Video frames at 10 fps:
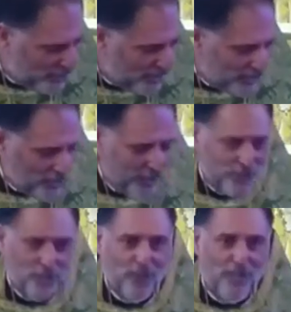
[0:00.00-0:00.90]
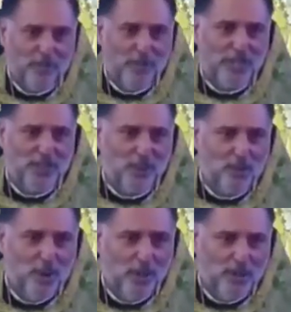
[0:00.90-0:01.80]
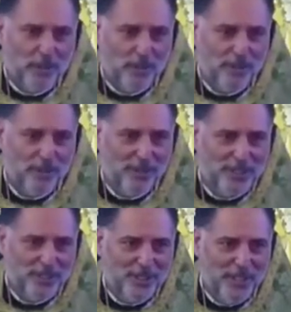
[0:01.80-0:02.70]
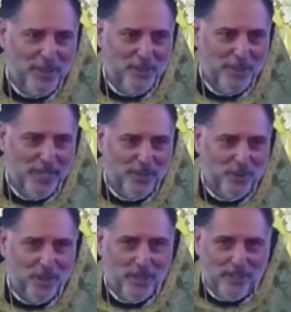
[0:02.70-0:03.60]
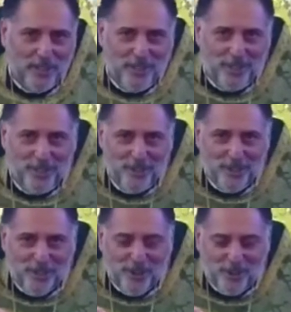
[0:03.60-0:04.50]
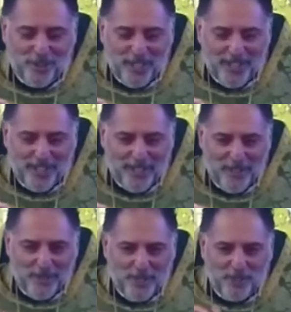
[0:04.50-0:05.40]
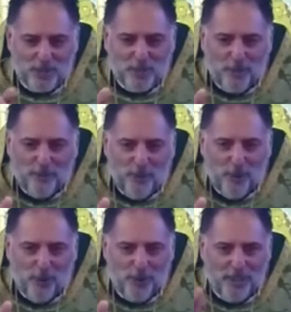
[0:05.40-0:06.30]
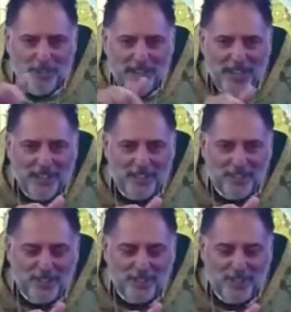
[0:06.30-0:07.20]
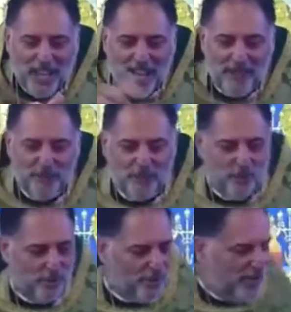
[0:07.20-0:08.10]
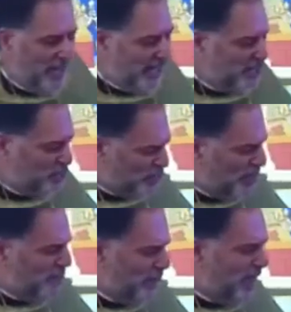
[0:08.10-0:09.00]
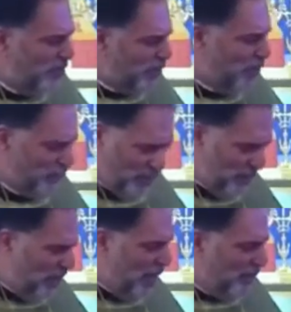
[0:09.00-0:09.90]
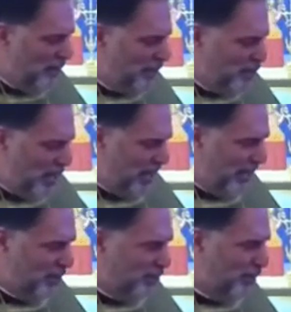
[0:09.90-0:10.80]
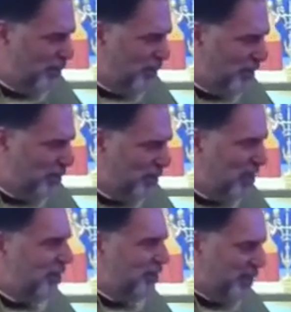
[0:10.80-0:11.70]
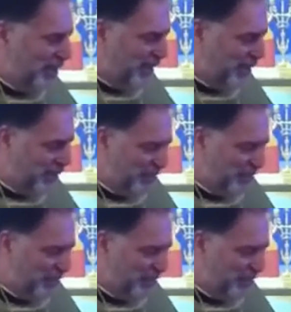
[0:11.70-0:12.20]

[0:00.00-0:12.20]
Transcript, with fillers: They call this dog Biggie Smalley. That's the name of that dog here. Okay, this is before and this is after. Extreme makeover, a big change from this to this.